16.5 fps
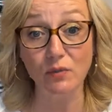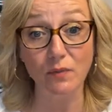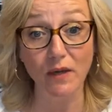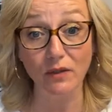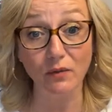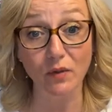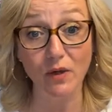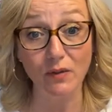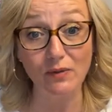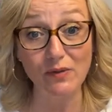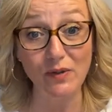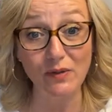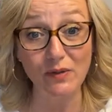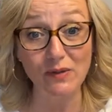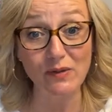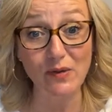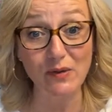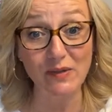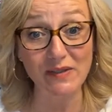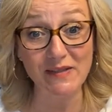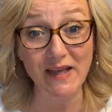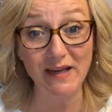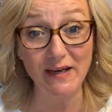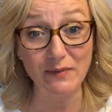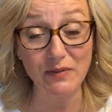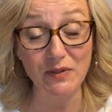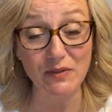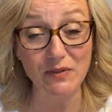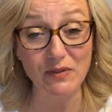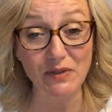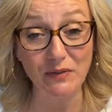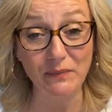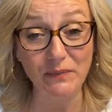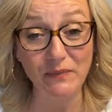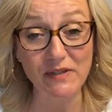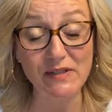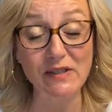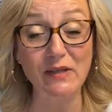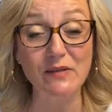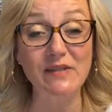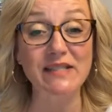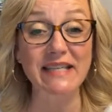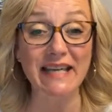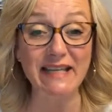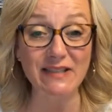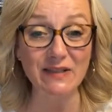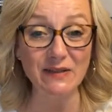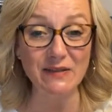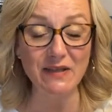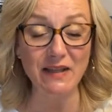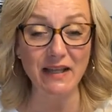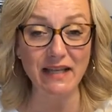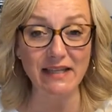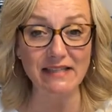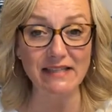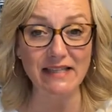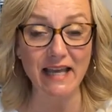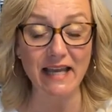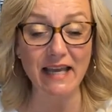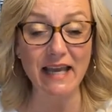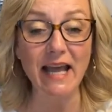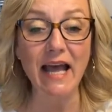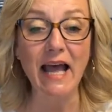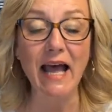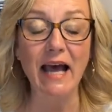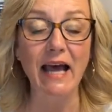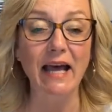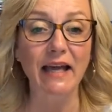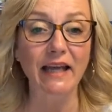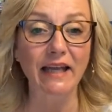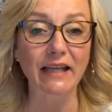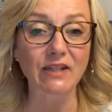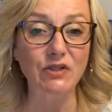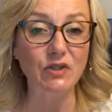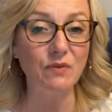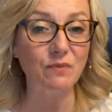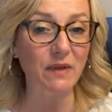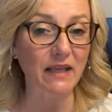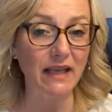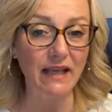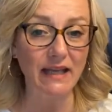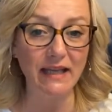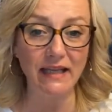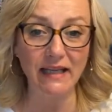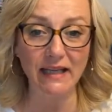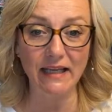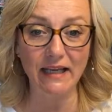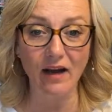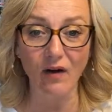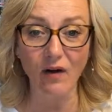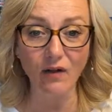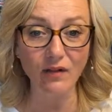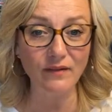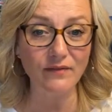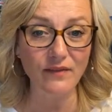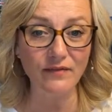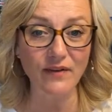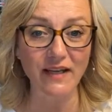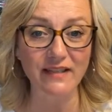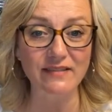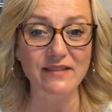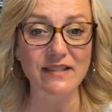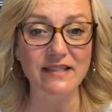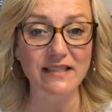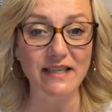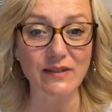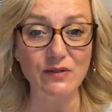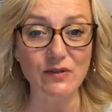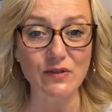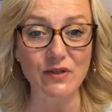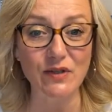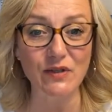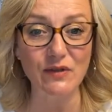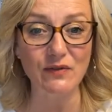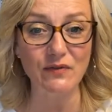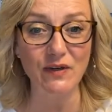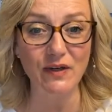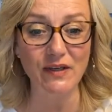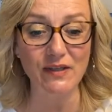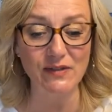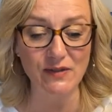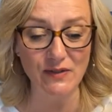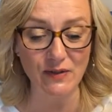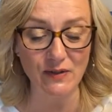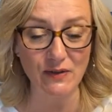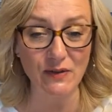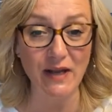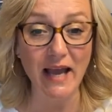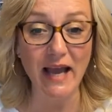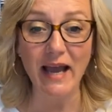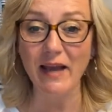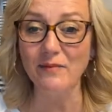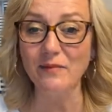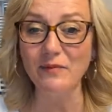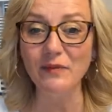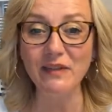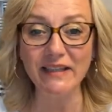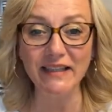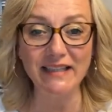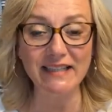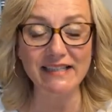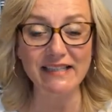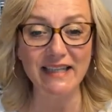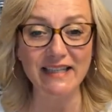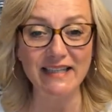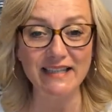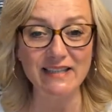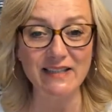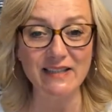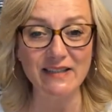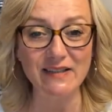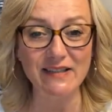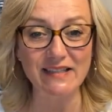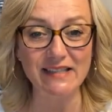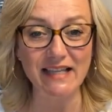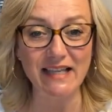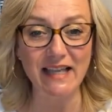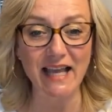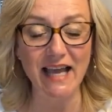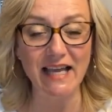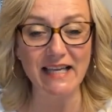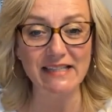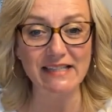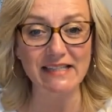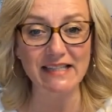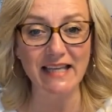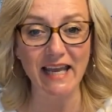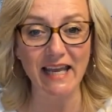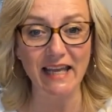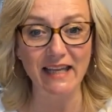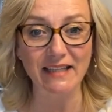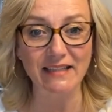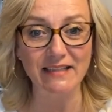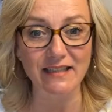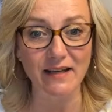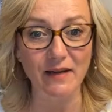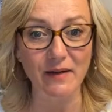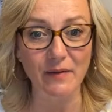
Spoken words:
do them on your own. So there's always that option too. So stay tuned. Like I said, I should be getting all of the final details to you very soon. I'm really excited to do this class and